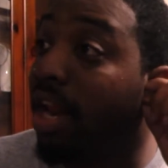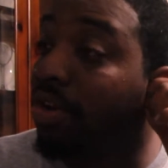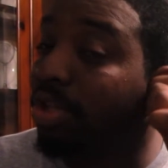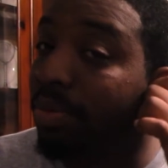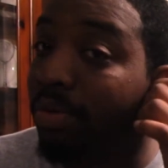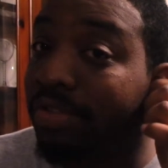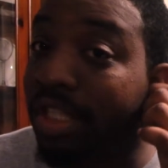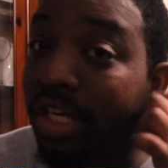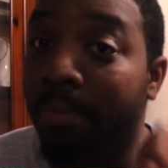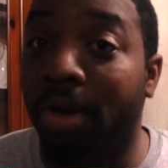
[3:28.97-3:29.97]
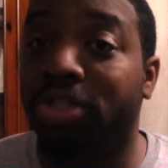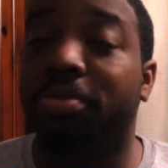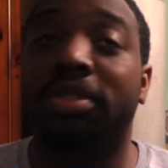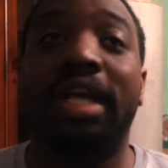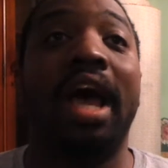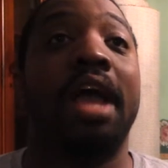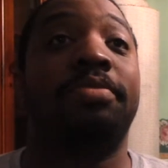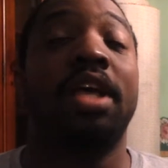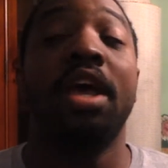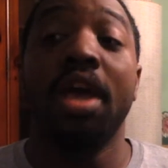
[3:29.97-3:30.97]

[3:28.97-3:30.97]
I know some people have seen it multiple times.